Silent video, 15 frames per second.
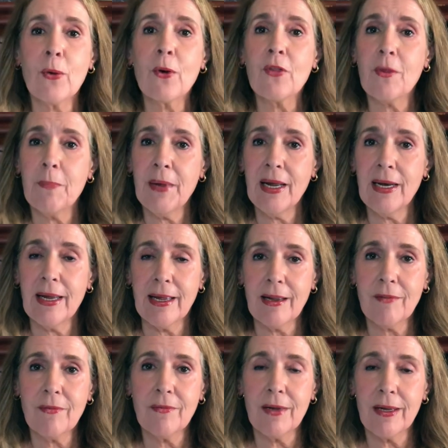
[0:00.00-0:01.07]
orthopedic
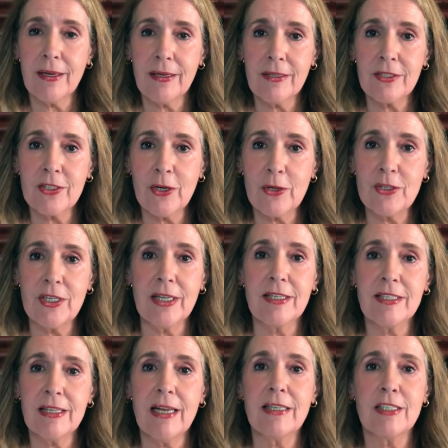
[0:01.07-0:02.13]
surgeon
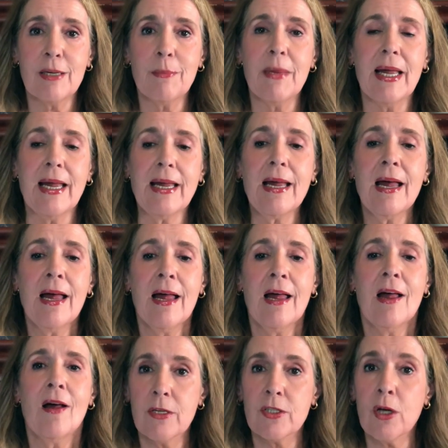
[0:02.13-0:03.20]
said to me,
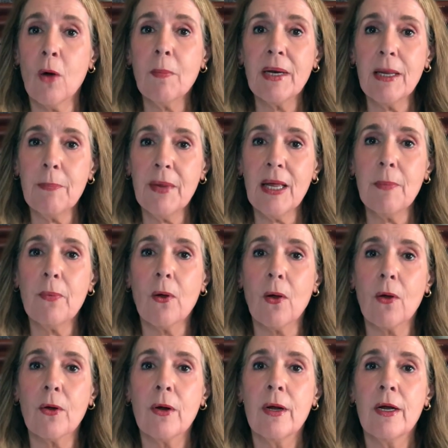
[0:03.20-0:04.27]
so many people